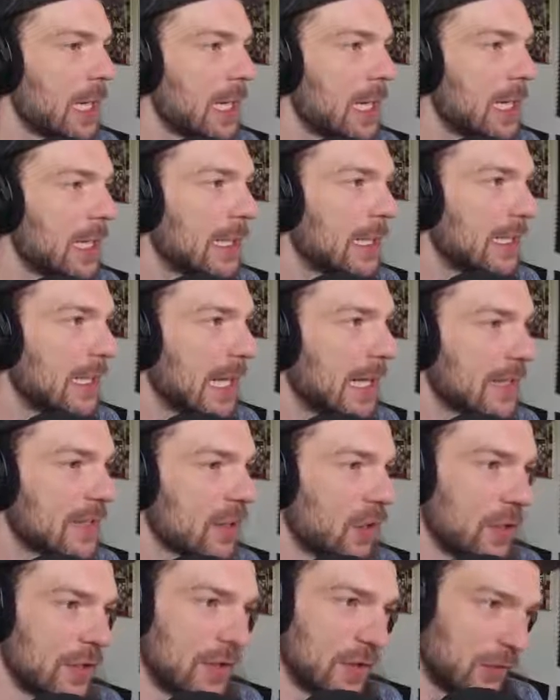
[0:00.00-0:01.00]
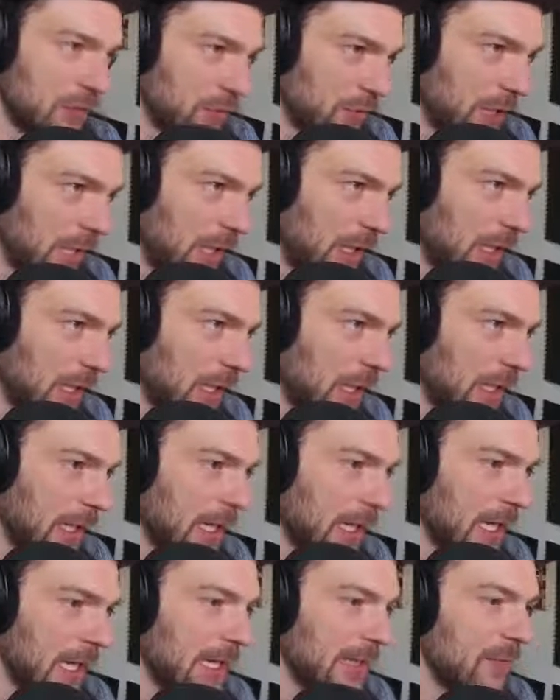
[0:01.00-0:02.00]
that is also a trick.
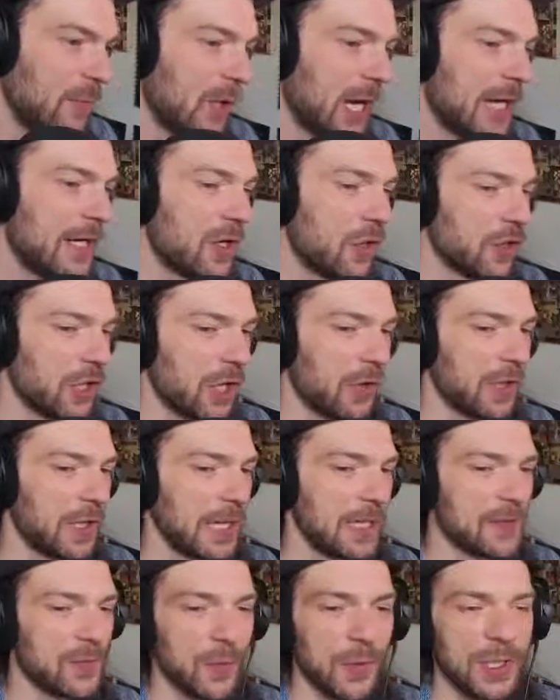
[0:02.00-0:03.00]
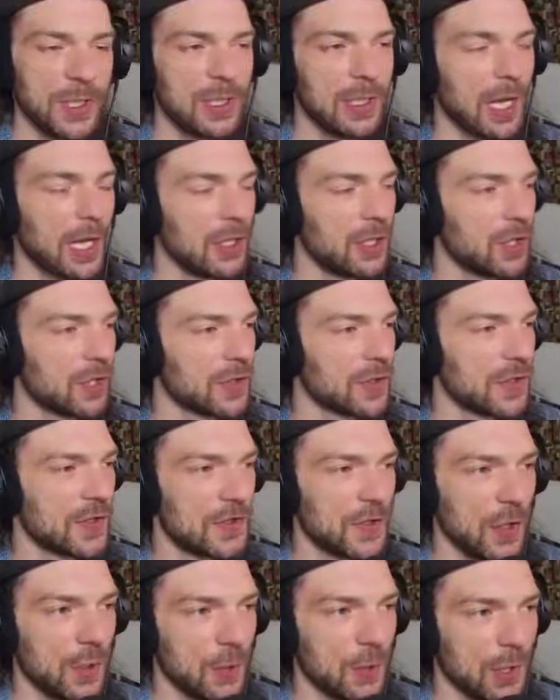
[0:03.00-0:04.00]
I know nowadays we are not
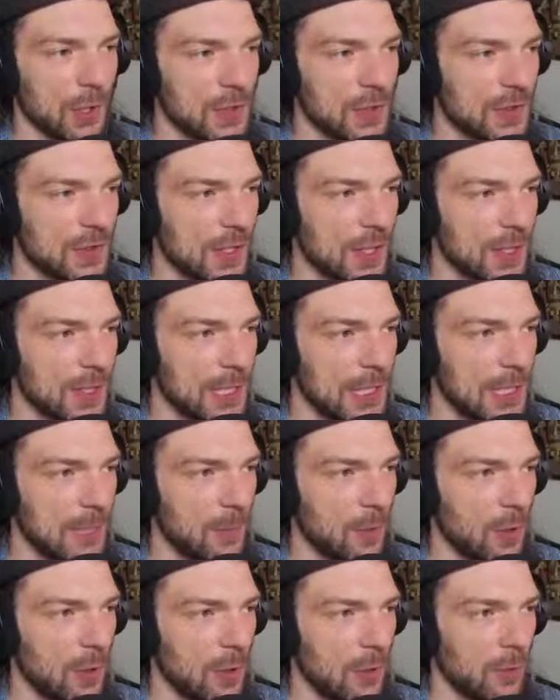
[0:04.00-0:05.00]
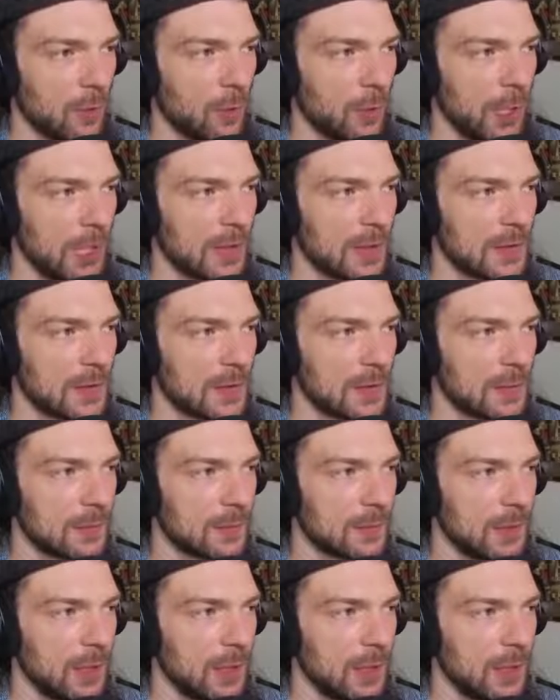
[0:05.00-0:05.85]
so concerned anymore with,